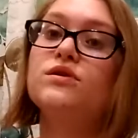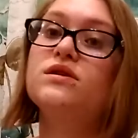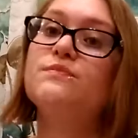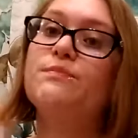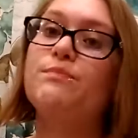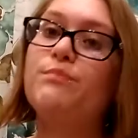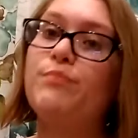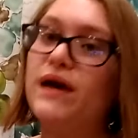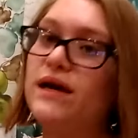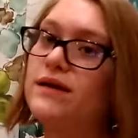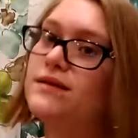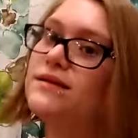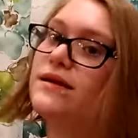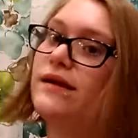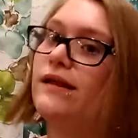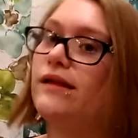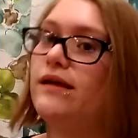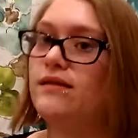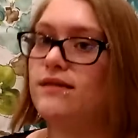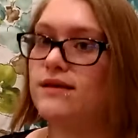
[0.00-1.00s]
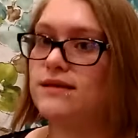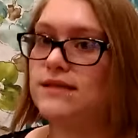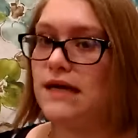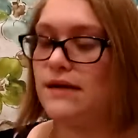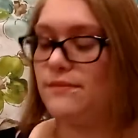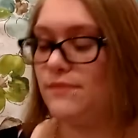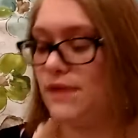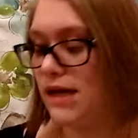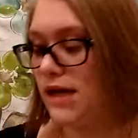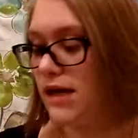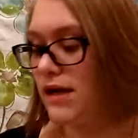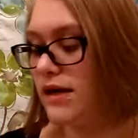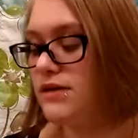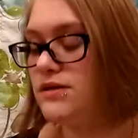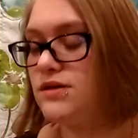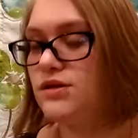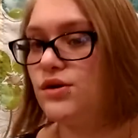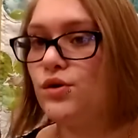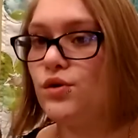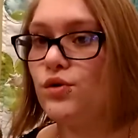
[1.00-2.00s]
it's basically the same thing
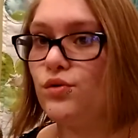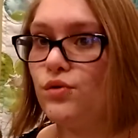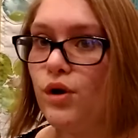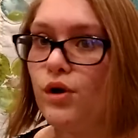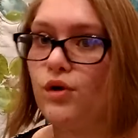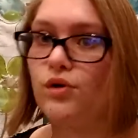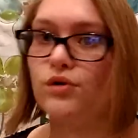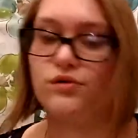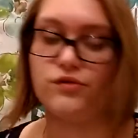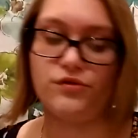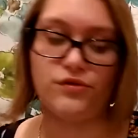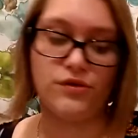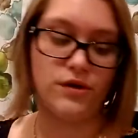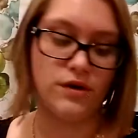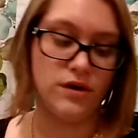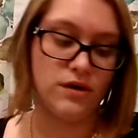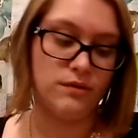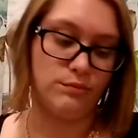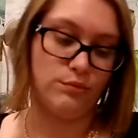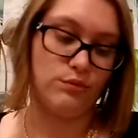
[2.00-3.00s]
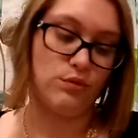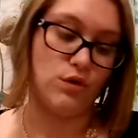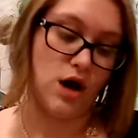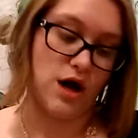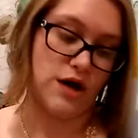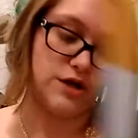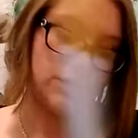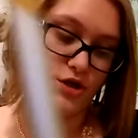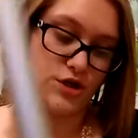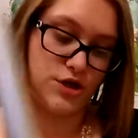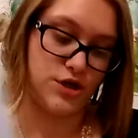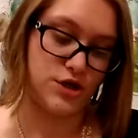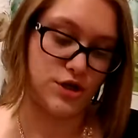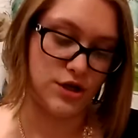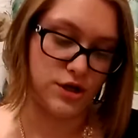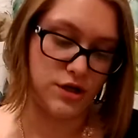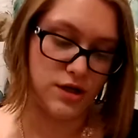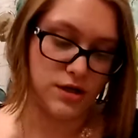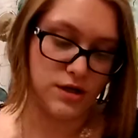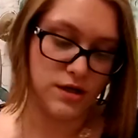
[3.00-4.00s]
as the Grove
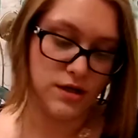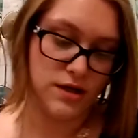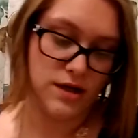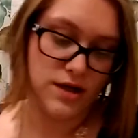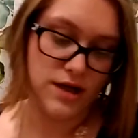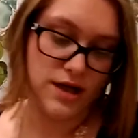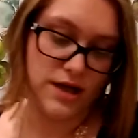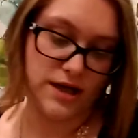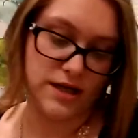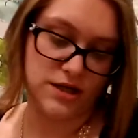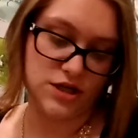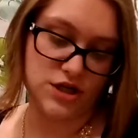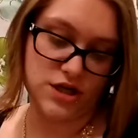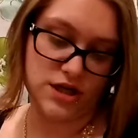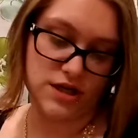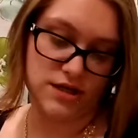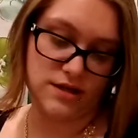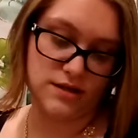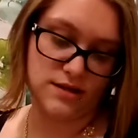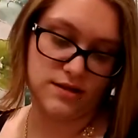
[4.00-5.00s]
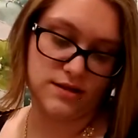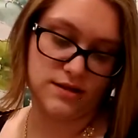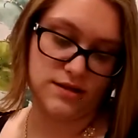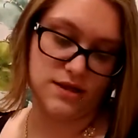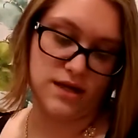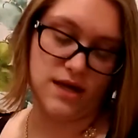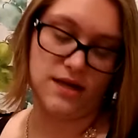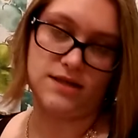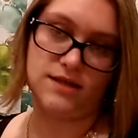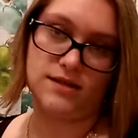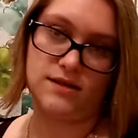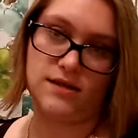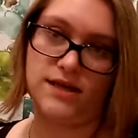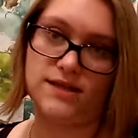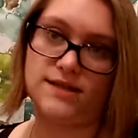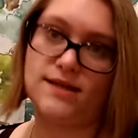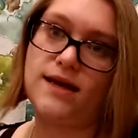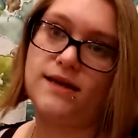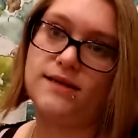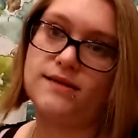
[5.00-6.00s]
brush. It just does,
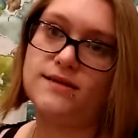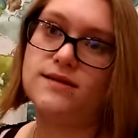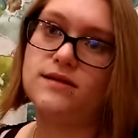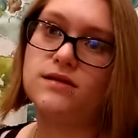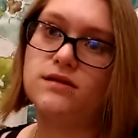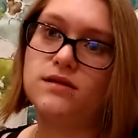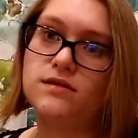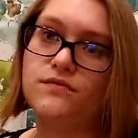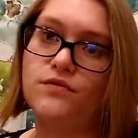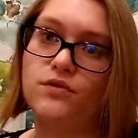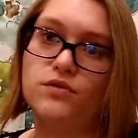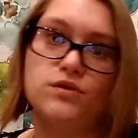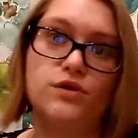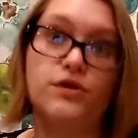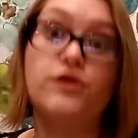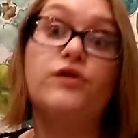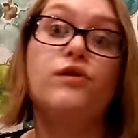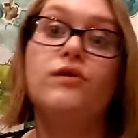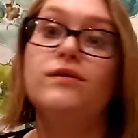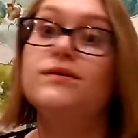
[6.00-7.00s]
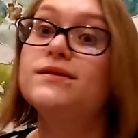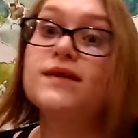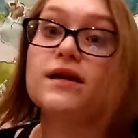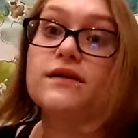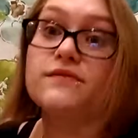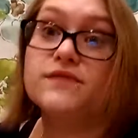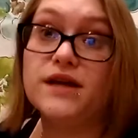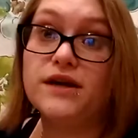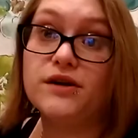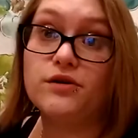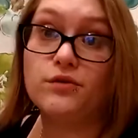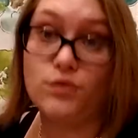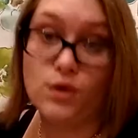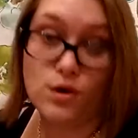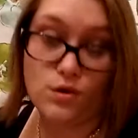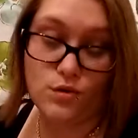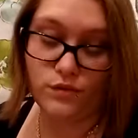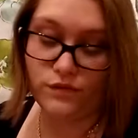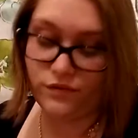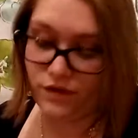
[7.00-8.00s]
it says Full Circle instead of saying
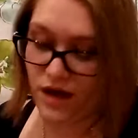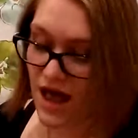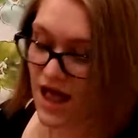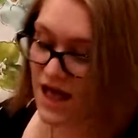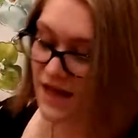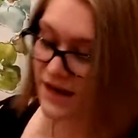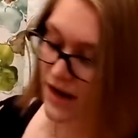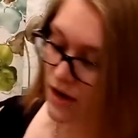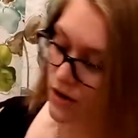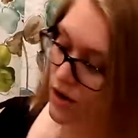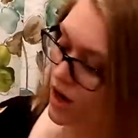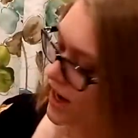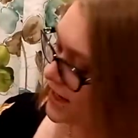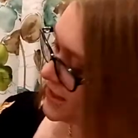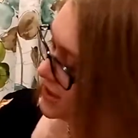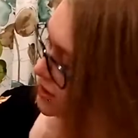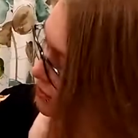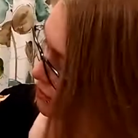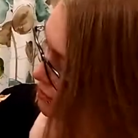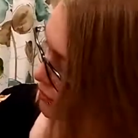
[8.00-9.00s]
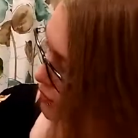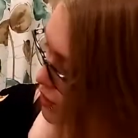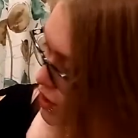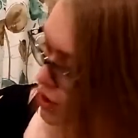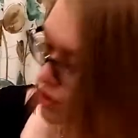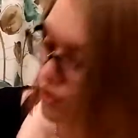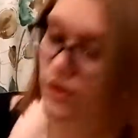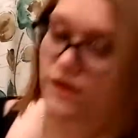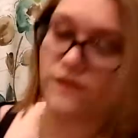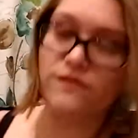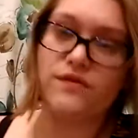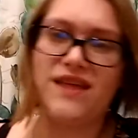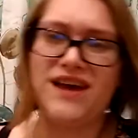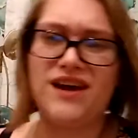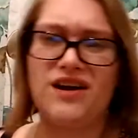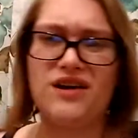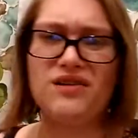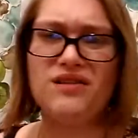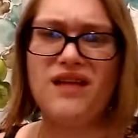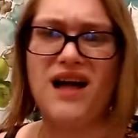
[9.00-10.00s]
Grove. Now, I don't know if
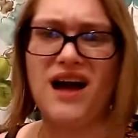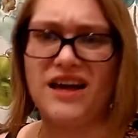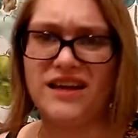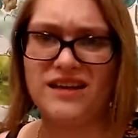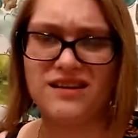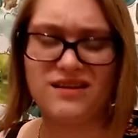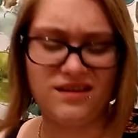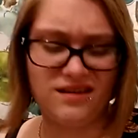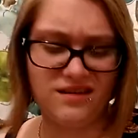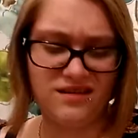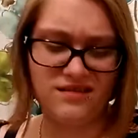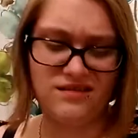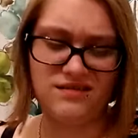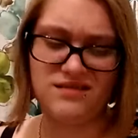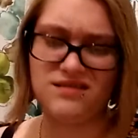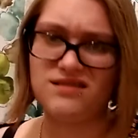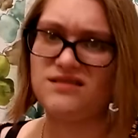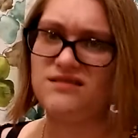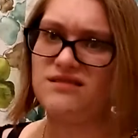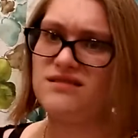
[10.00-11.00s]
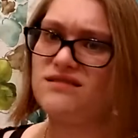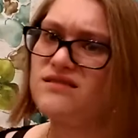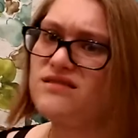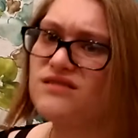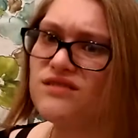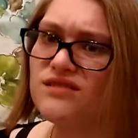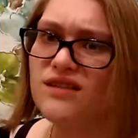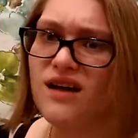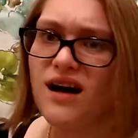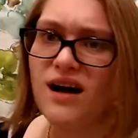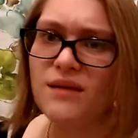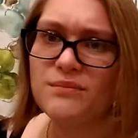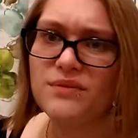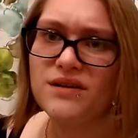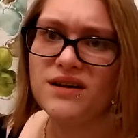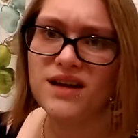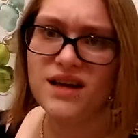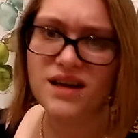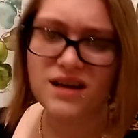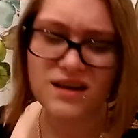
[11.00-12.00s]
they're like sister
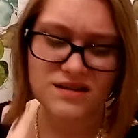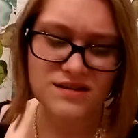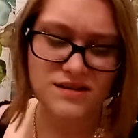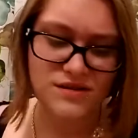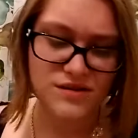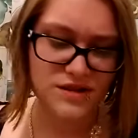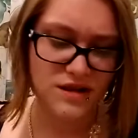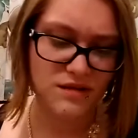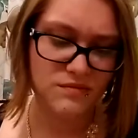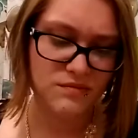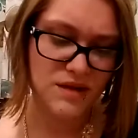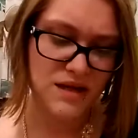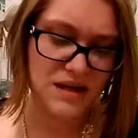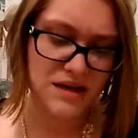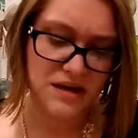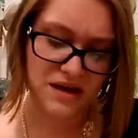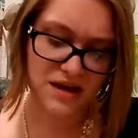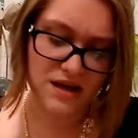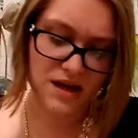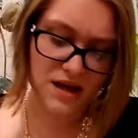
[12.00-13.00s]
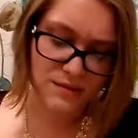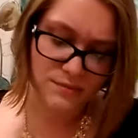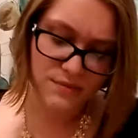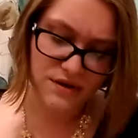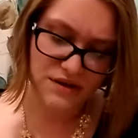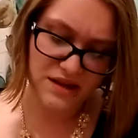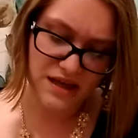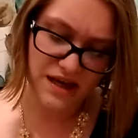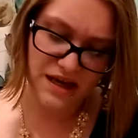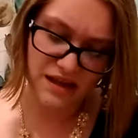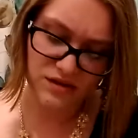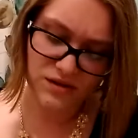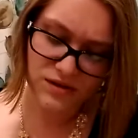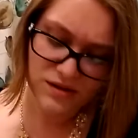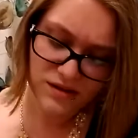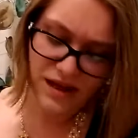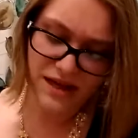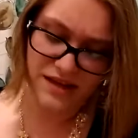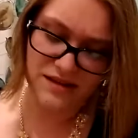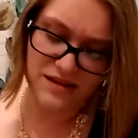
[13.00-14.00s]
companies or something, but they
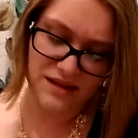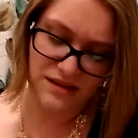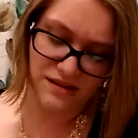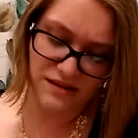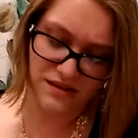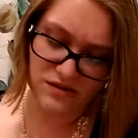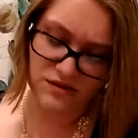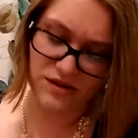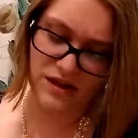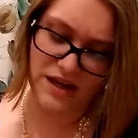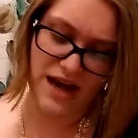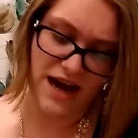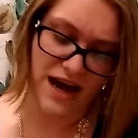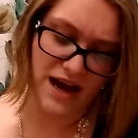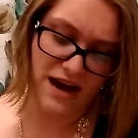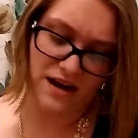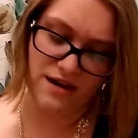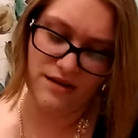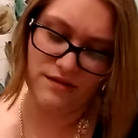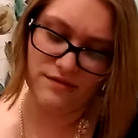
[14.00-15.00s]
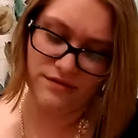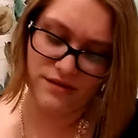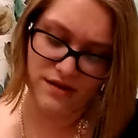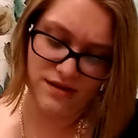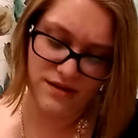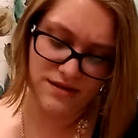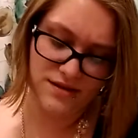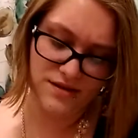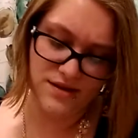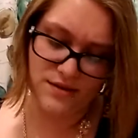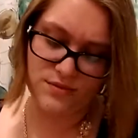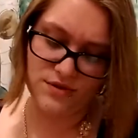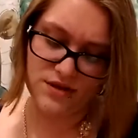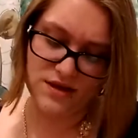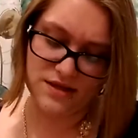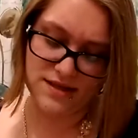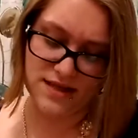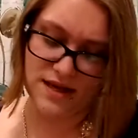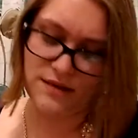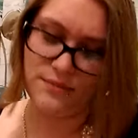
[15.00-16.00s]
look like they literally have some of
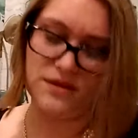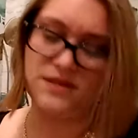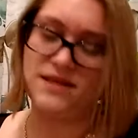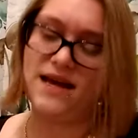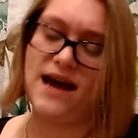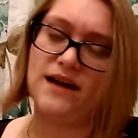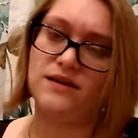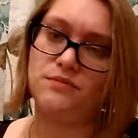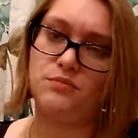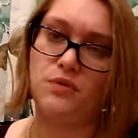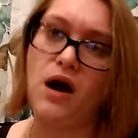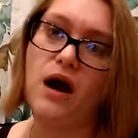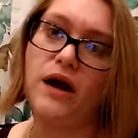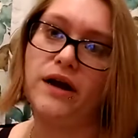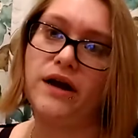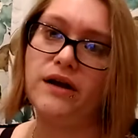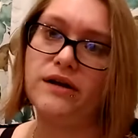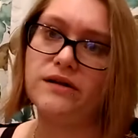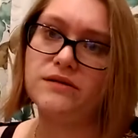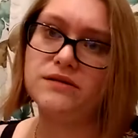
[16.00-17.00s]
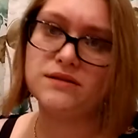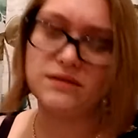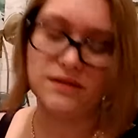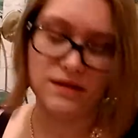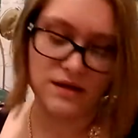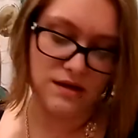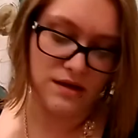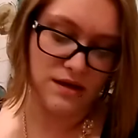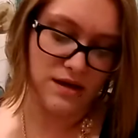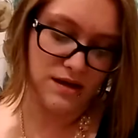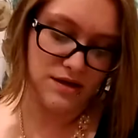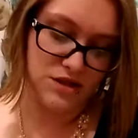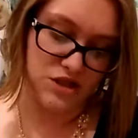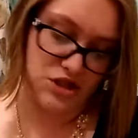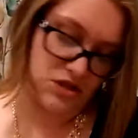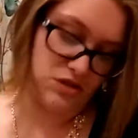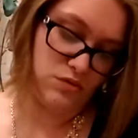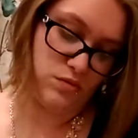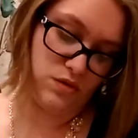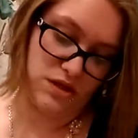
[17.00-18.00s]
the same exact products,
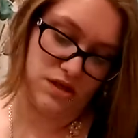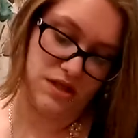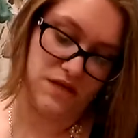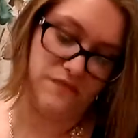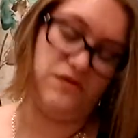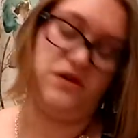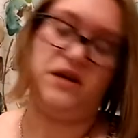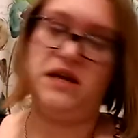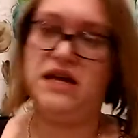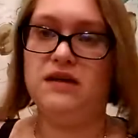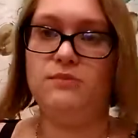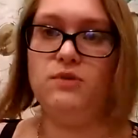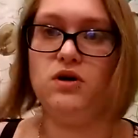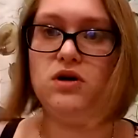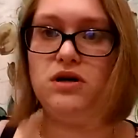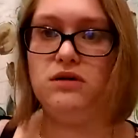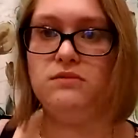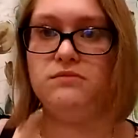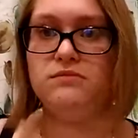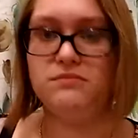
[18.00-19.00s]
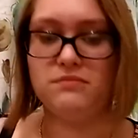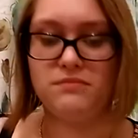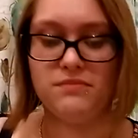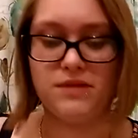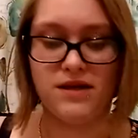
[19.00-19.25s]
just with a different name on them.